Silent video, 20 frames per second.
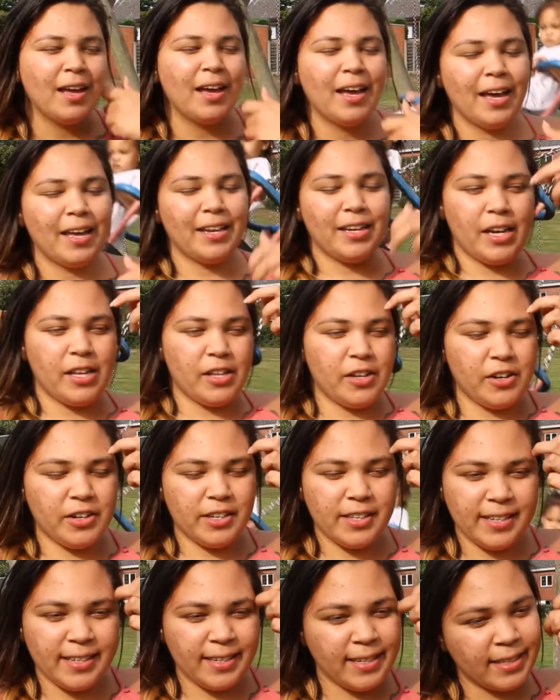another
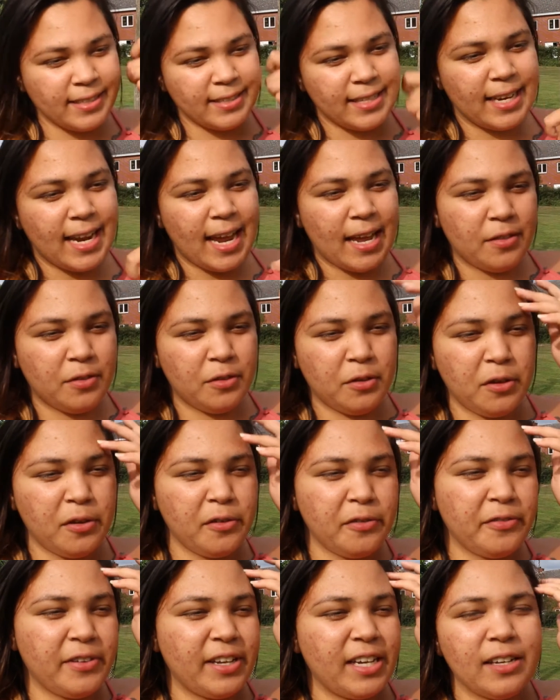thing that I do
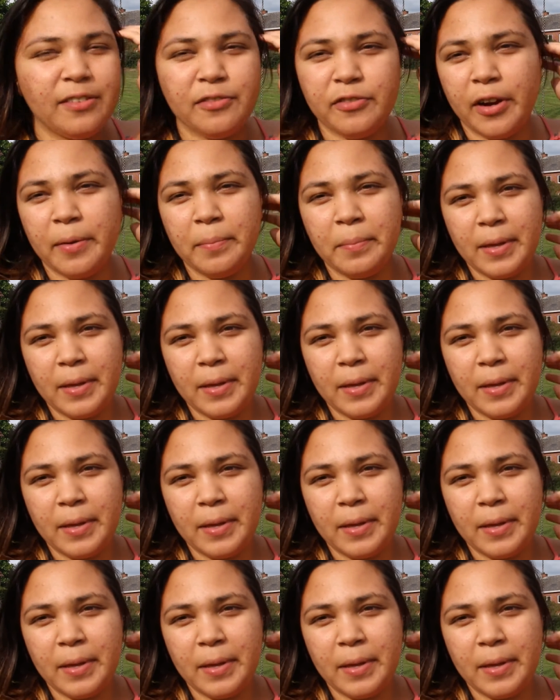feel from